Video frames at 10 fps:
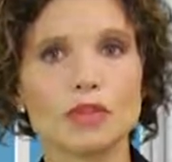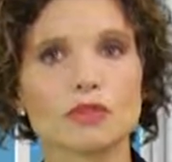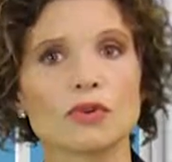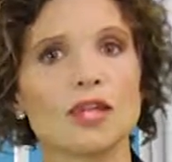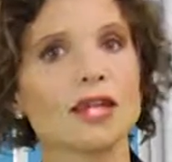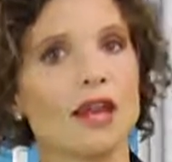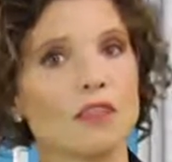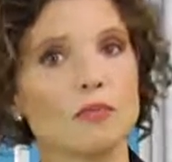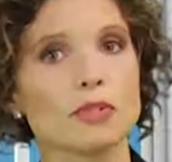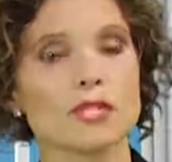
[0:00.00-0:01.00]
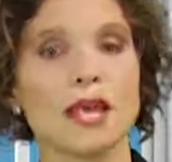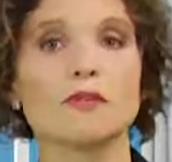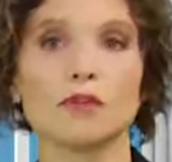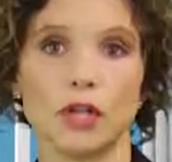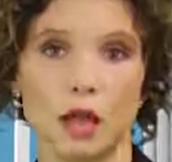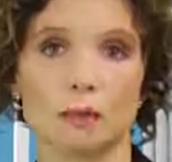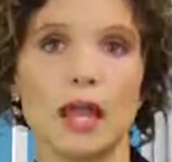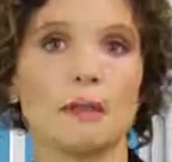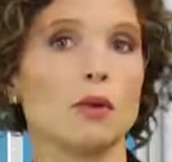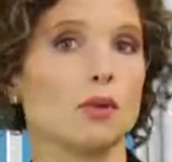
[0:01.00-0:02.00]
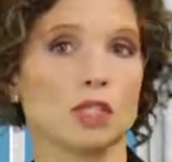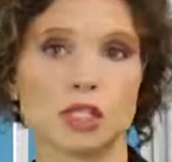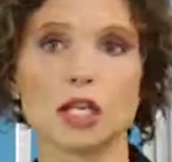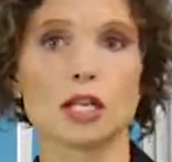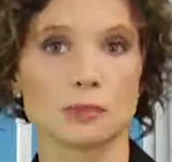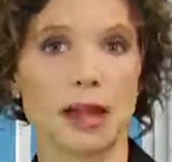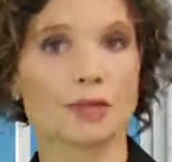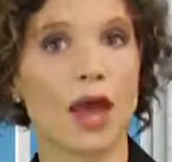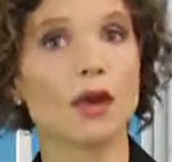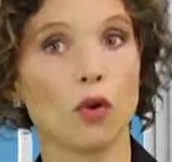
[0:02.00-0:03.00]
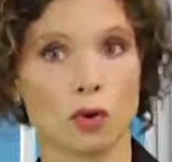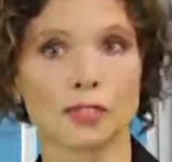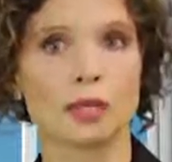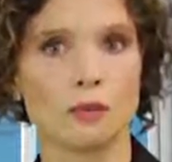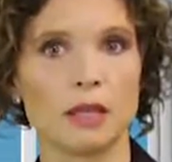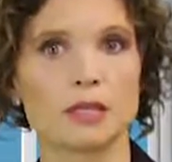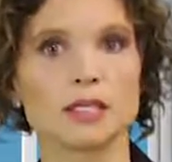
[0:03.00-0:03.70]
3.5% for down payment, we just talked about that, or down payment